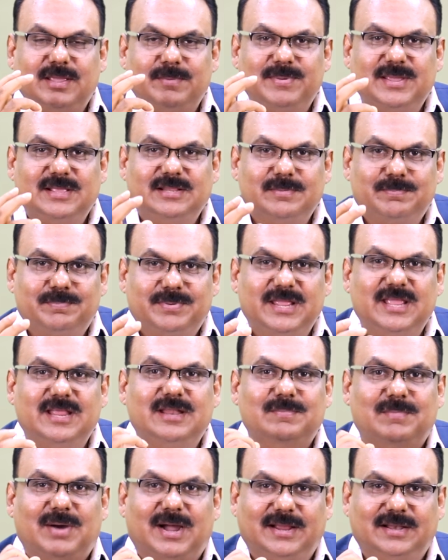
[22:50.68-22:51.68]
Keeping the pre
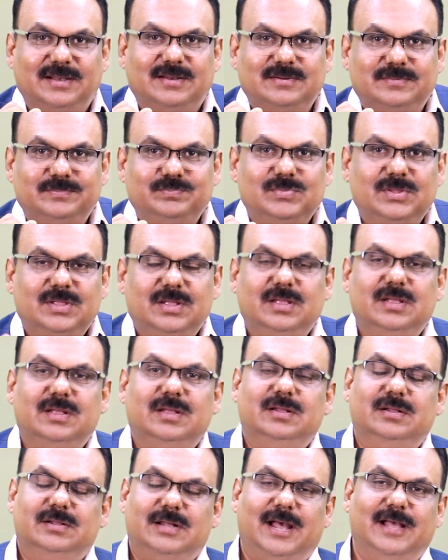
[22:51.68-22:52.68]
in mind,
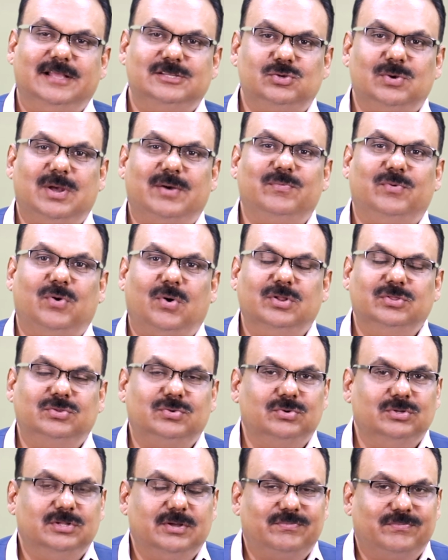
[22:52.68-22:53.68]
as you have gone
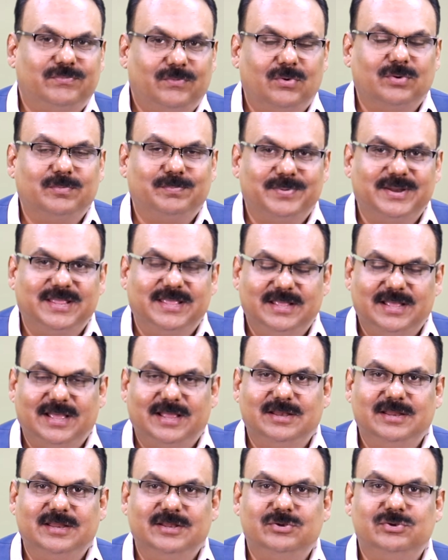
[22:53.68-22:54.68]
through the four pre
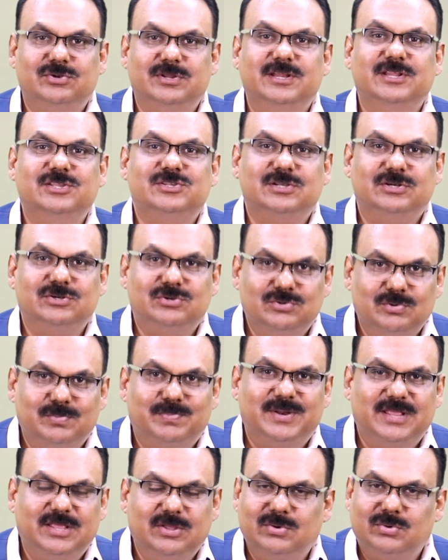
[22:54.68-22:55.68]
and in initial two
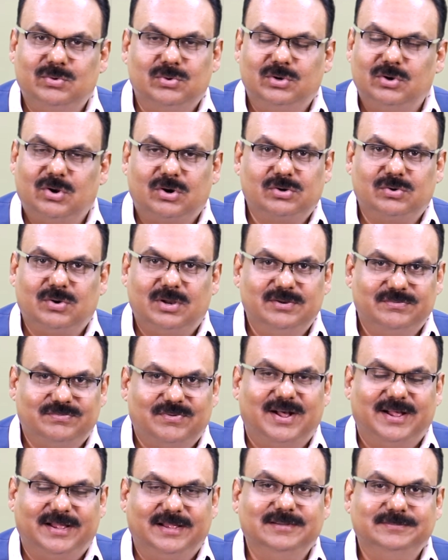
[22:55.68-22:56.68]
pre, you could not
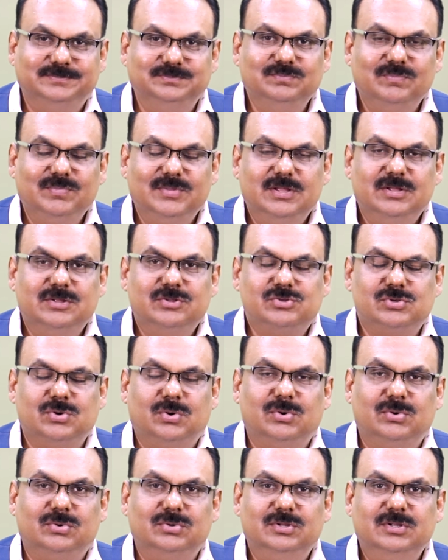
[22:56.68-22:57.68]
qualify.
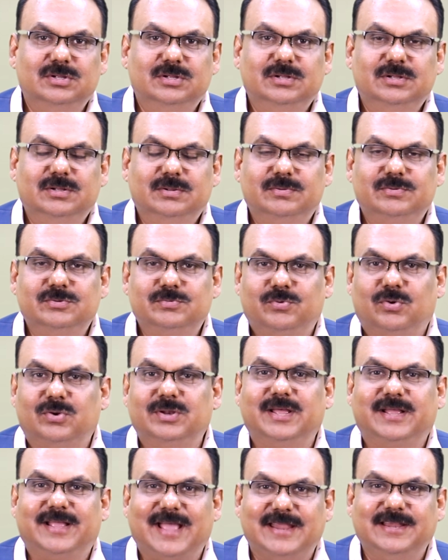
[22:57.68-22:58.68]
So, for
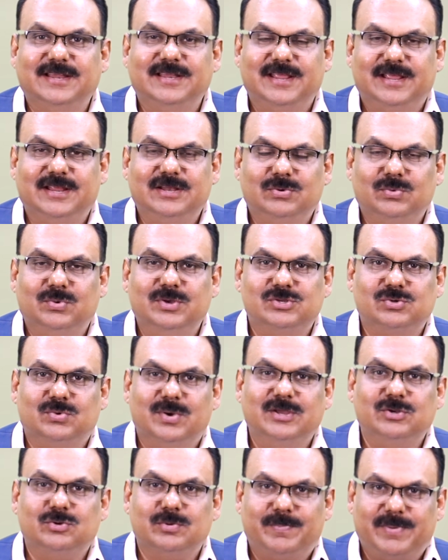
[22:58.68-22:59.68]
the candidate who is
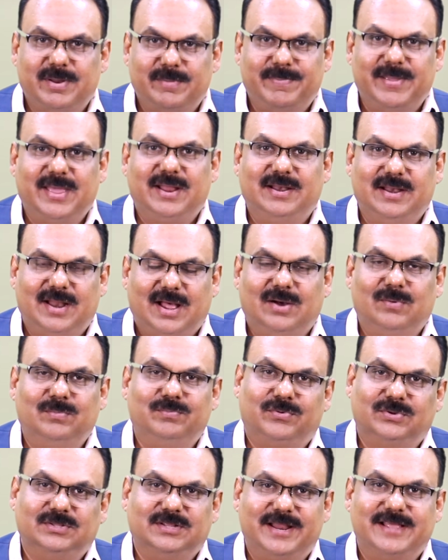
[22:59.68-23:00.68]
going to prepare now
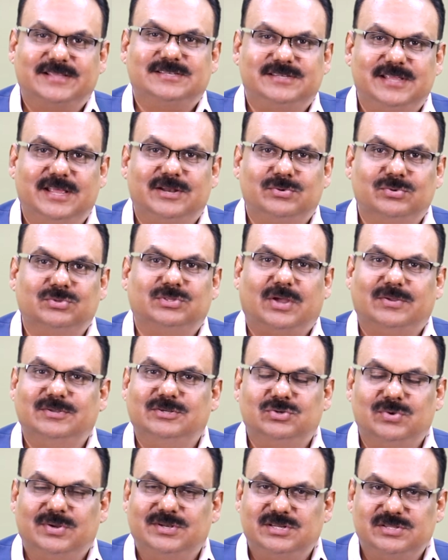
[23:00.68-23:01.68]
for the next year
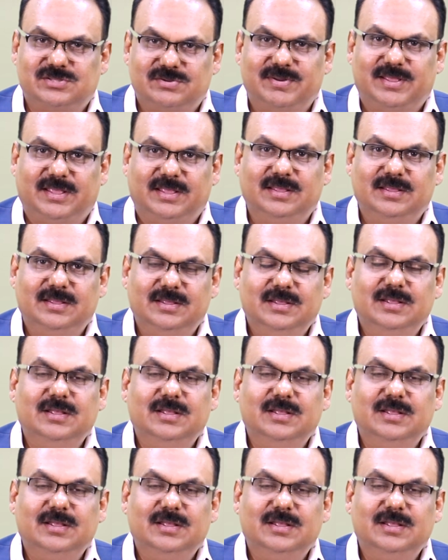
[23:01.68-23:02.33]
2023,